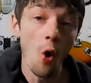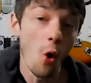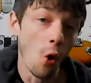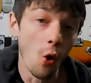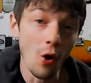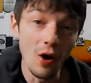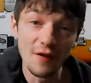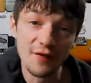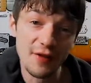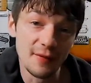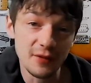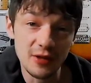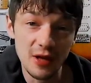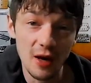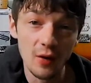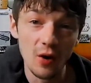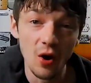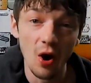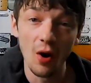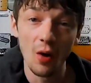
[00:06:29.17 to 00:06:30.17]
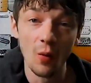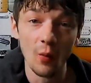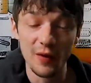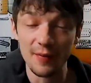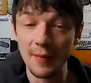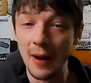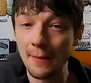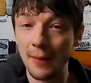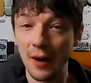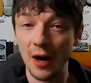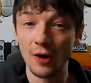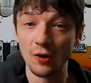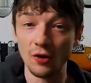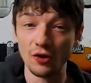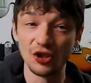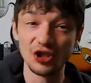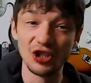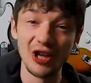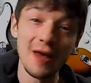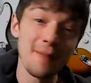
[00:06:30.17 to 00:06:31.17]
All of them done with my bar chord
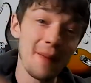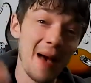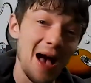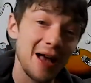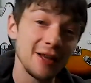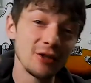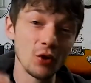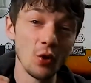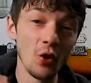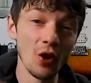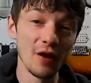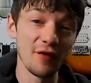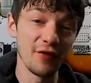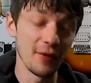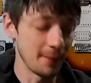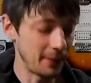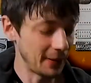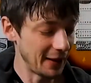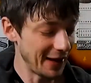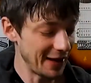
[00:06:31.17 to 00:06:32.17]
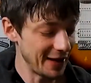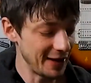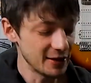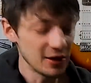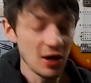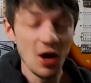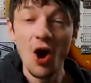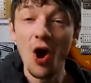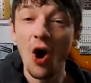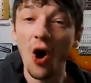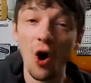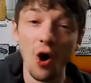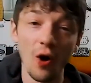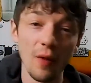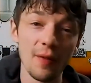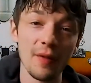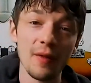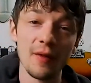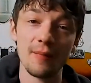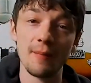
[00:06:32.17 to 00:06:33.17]
shape and all of them played
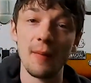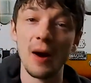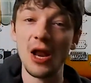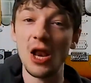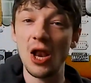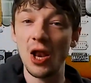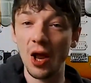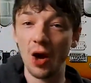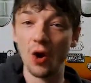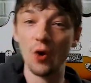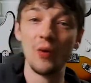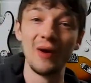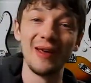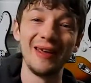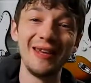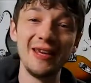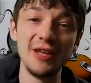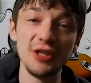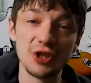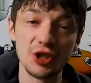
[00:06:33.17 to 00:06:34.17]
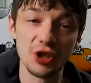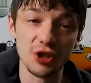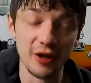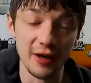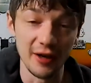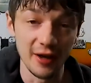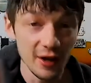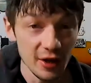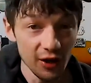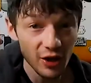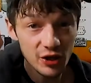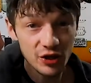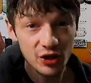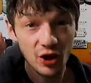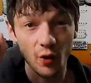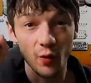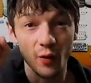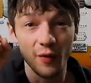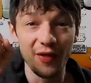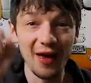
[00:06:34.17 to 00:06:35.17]
on my low E string.
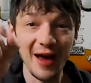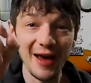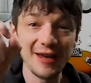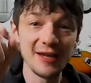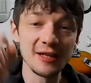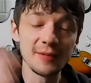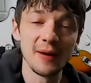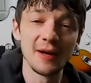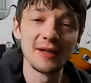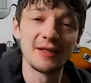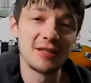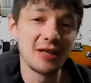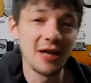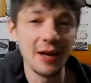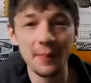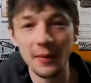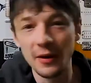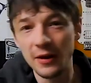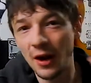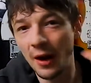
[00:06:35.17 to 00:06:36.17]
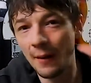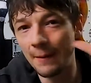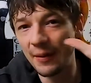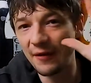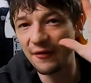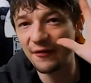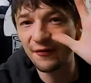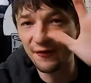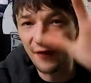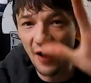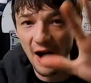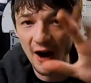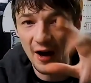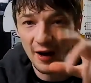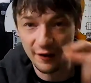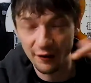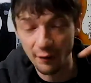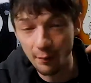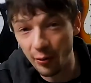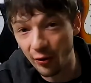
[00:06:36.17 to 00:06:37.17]
So that is my tip number
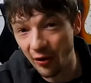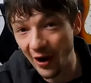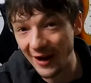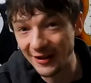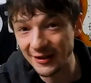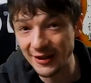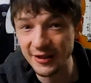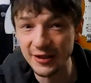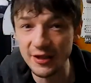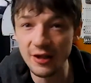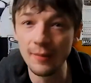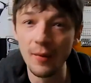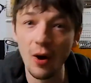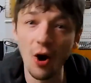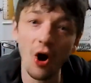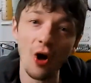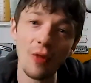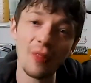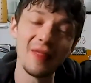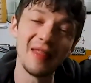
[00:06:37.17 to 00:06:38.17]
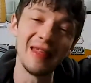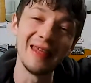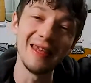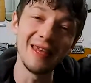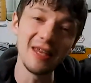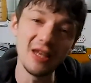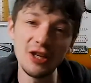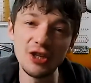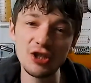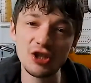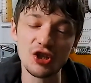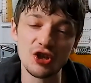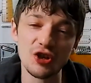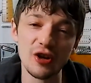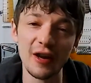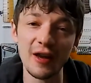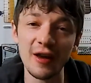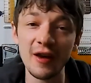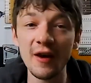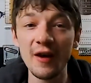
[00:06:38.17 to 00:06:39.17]
5. Practice them on the E
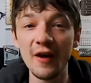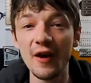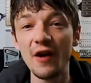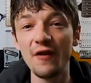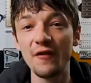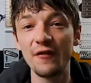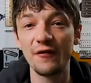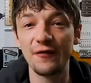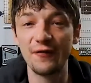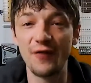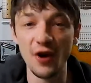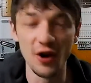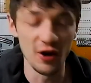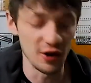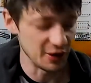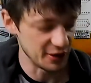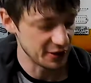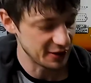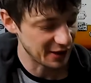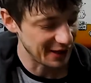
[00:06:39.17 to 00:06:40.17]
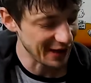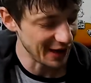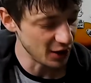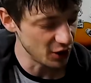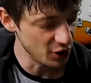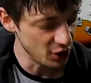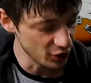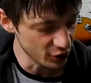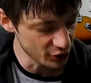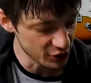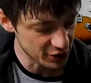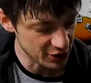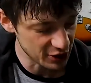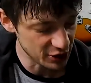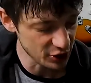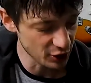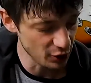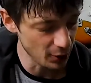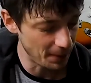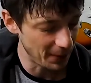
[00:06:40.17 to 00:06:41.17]
string first. Get used
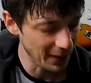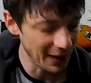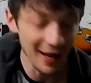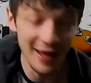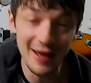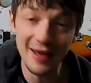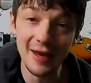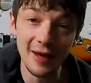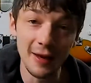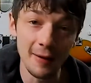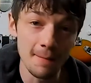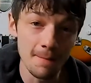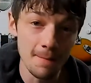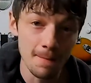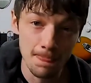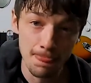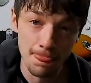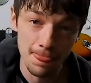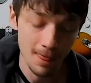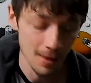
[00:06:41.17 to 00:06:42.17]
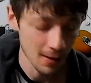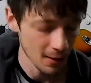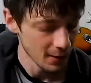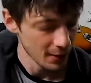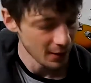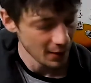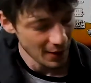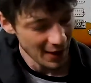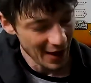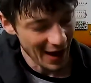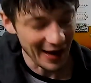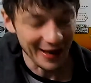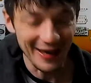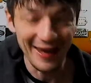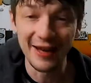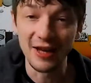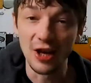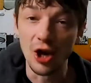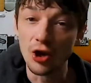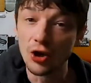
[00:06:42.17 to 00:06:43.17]
to playing and
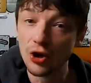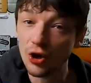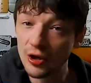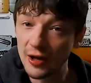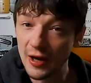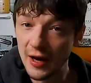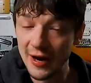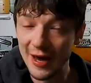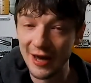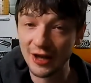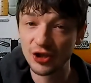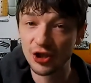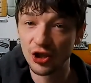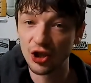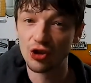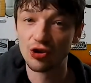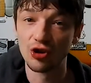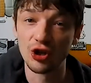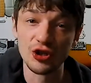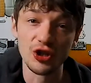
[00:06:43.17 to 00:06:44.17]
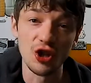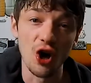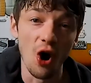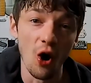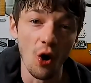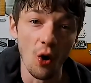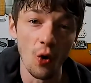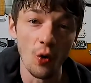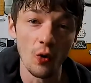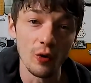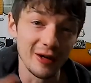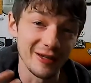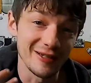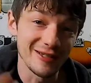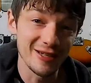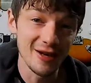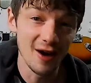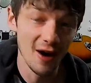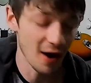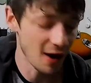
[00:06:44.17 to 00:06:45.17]
getting a good connection across the whole
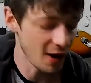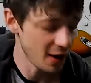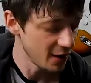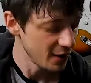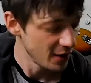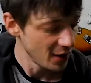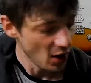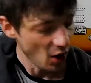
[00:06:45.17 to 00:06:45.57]
guitar